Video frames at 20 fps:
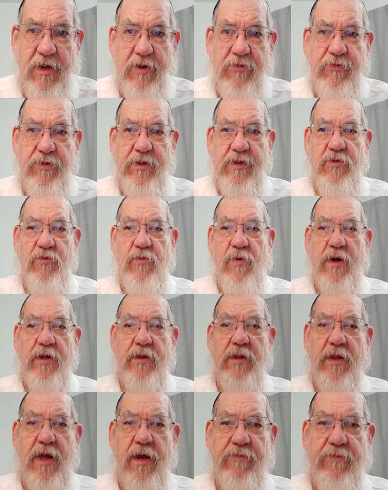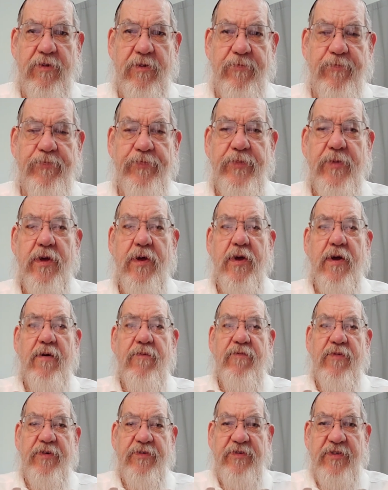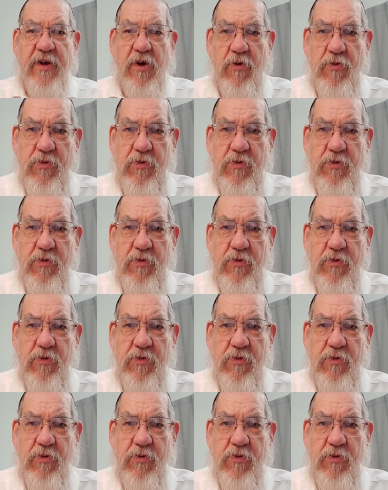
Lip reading: are really one level. This